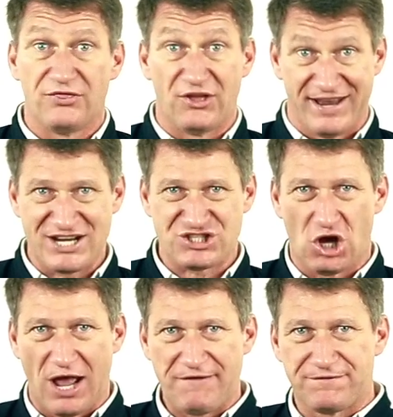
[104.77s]
The next
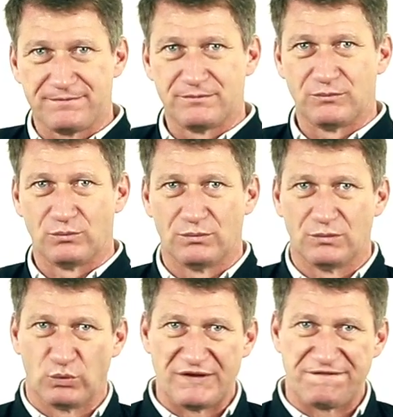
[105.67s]
knife
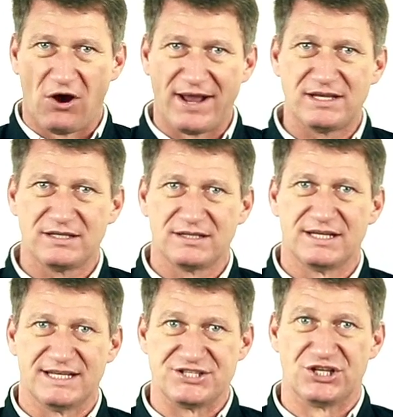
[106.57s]
we find
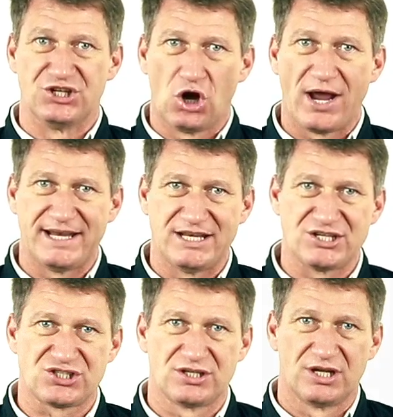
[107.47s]
is the
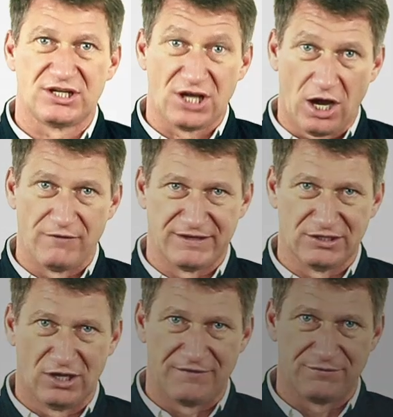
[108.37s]
9-inch
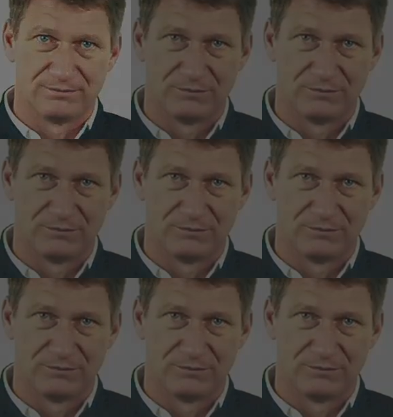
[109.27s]
carving knife.